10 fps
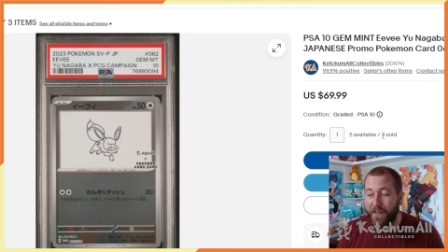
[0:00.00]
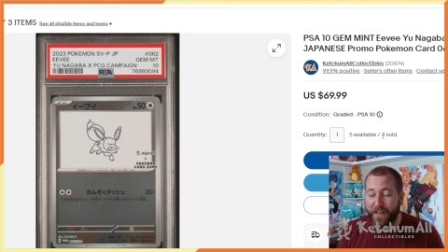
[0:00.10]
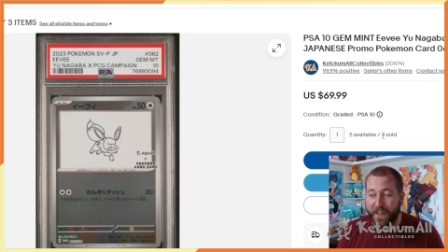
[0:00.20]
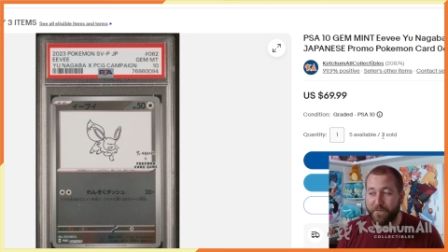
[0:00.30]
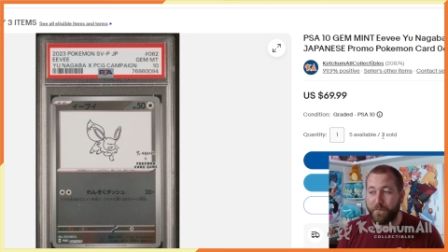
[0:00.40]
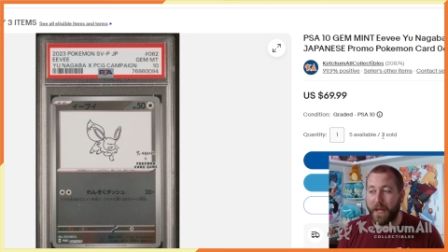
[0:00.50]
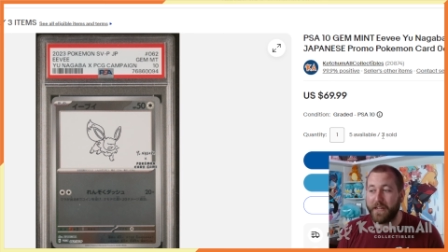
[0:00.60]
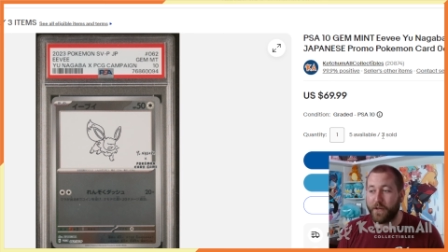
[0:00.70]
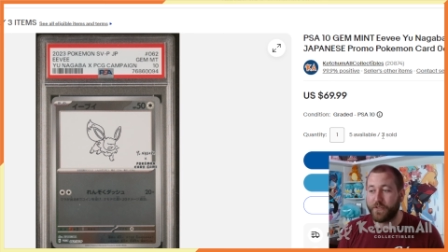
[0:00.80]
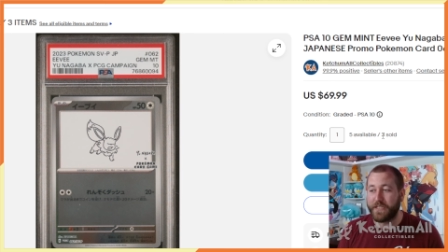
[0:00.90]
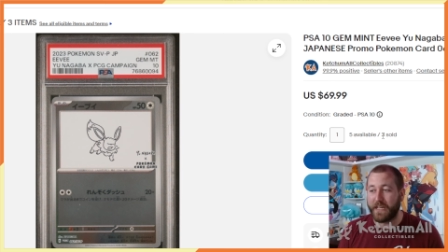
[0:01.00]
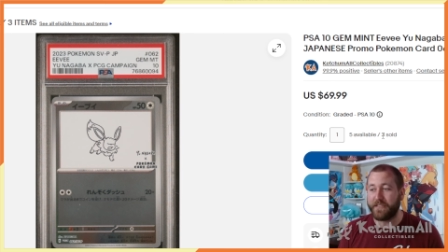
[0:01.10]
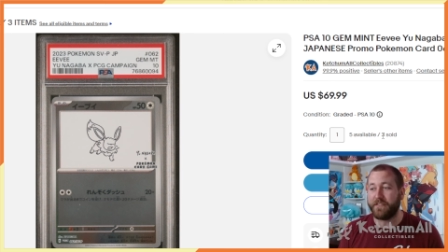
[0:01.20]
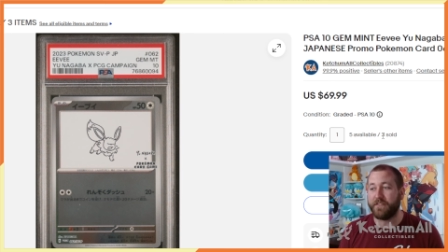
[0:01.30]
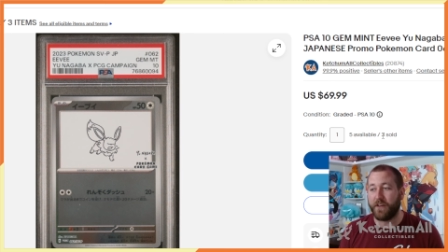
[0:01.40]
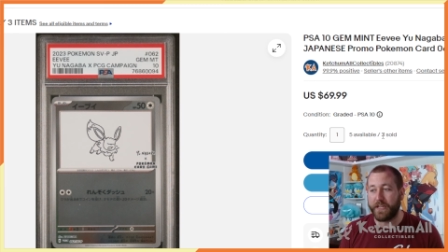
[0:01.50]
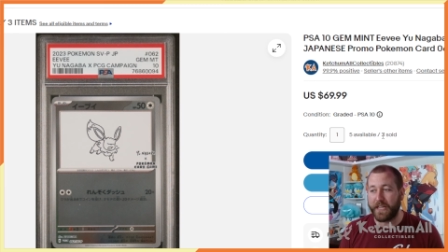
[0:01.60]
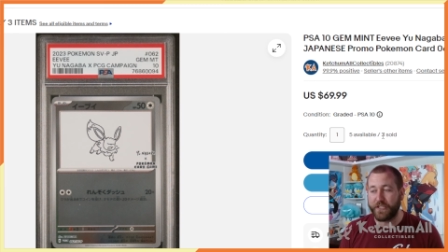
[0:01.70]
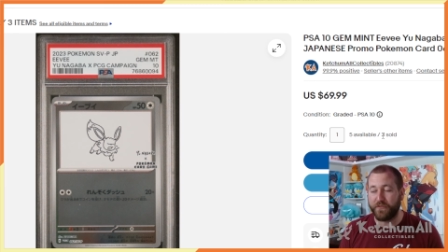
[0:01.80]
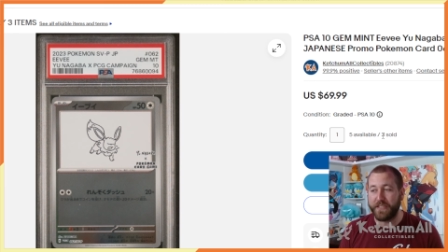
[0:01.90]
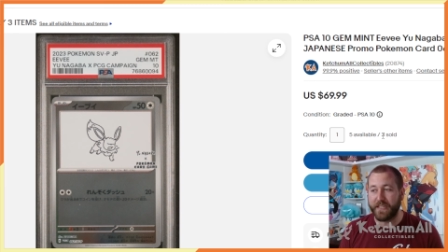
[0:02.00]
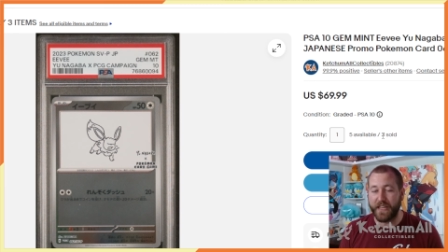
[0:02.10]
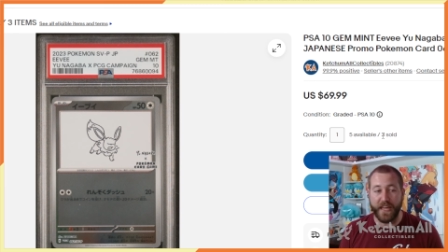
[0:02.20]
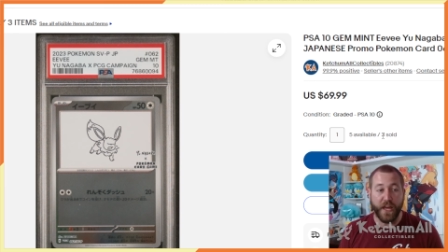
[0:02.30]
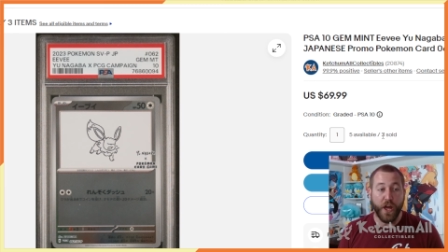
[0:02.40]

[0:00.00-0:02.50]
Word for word: I haven't paid close attention recently.